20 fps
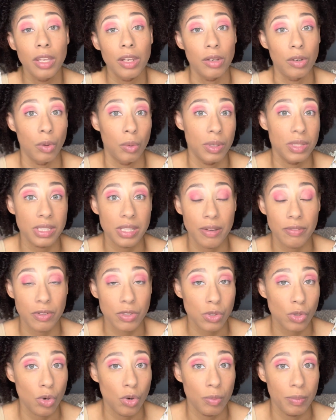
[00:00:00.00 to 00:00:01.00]
No one's ever
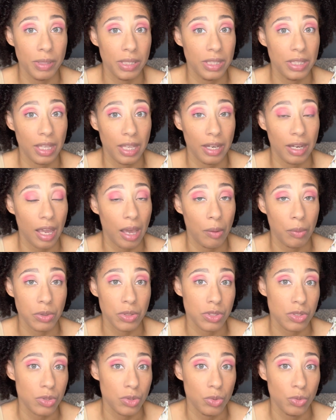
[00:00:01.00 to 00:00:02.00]
told me that I
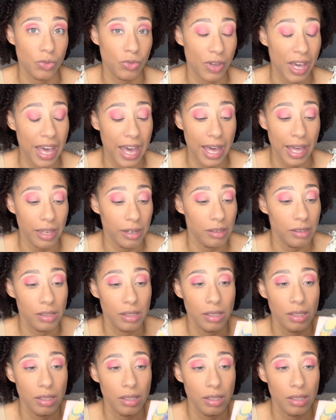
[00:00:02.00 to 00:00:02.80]
was too fat.